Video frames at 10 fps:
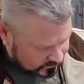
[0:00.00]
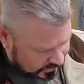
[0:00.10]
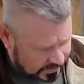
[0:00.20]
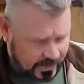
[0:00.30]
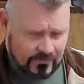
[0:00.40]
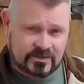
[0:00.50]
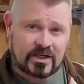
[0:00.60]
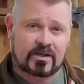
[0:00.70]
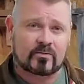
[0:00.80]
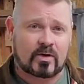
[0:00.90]
and I'm going to
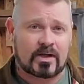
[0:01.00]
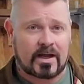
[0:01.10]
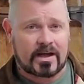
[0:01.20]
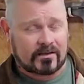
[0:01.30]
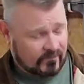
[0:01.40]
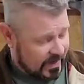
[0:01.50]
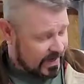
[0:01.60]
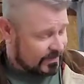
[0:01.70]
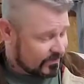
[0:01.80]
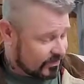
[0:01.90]
tell you what, I have
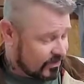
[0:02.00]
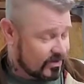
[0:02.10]
had